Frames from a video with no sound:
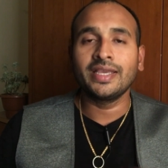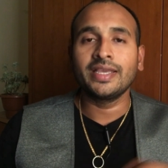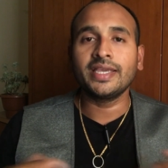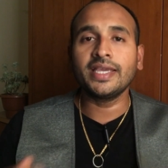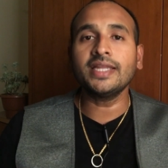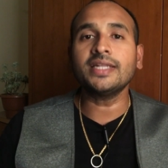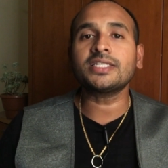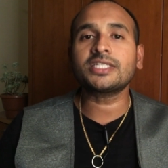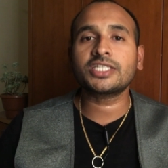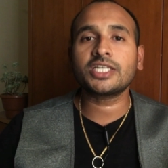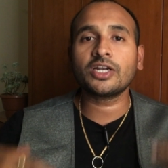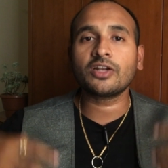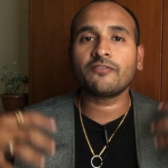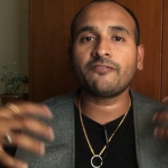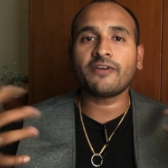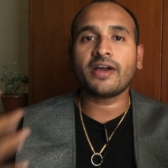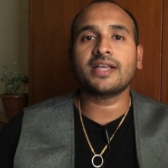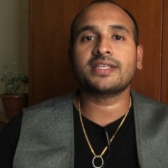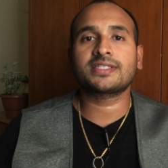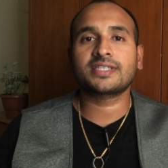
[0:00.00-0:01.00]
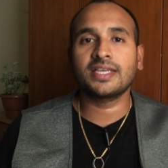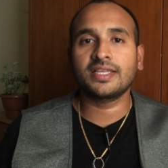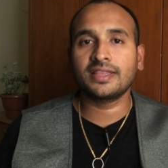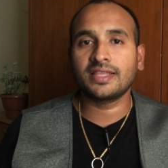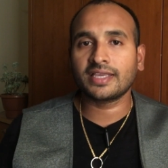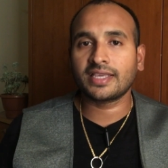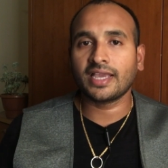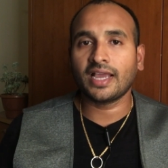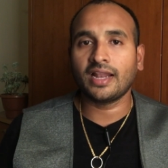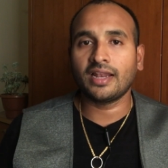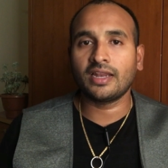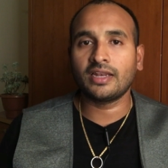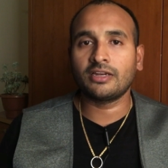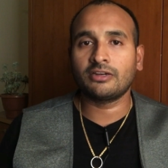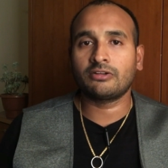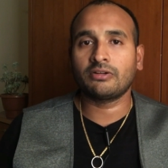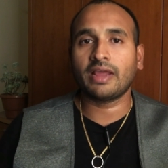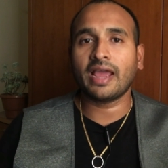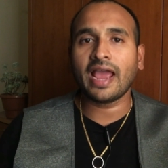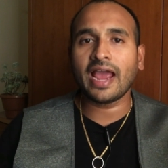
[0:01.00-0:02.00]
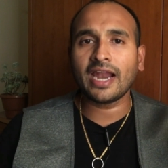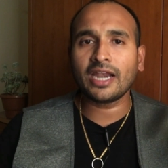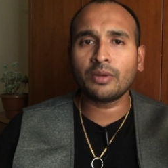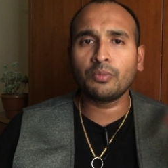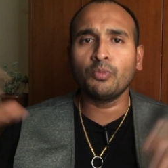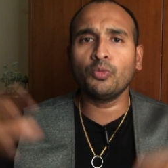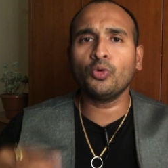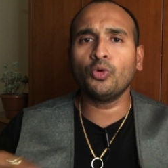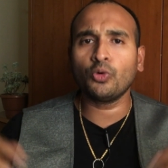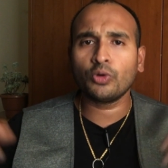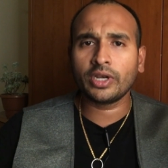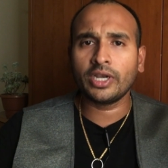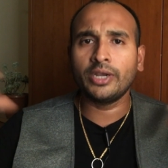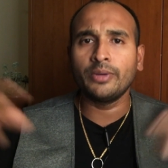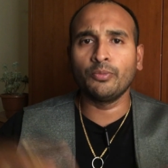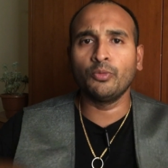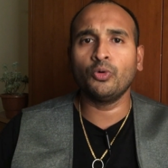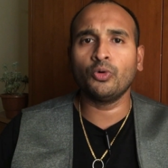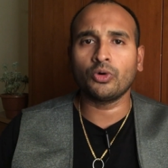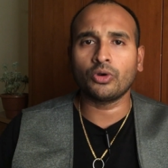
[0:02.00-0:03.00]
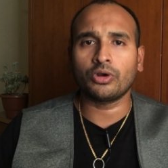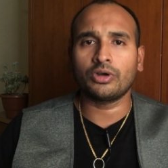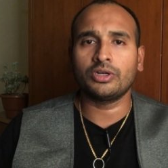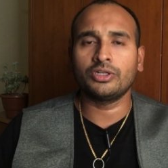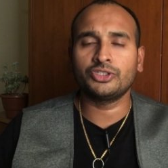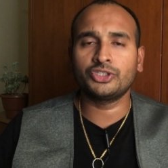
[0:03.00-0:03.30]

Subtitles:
instead of asking the candidate to add more and more